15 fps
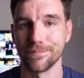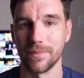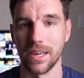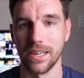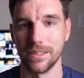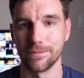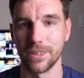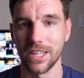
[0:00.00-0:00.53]

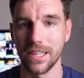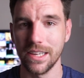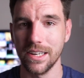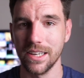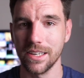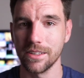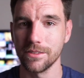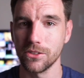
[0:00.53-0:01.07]
my
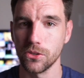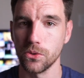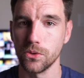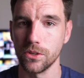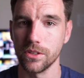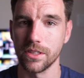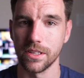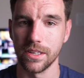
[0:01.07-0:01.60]
cleaning
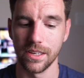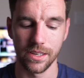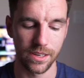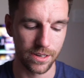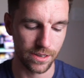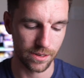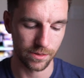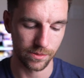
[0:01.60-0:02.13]
tool, the,
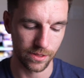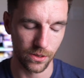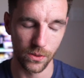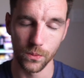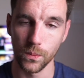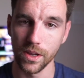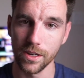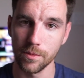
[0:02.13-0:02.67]
you know,
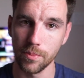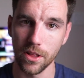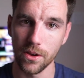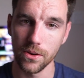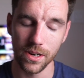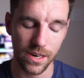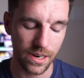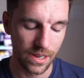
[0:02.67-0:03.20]
the wind
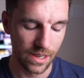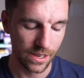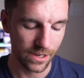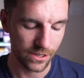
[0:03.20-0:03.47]
blower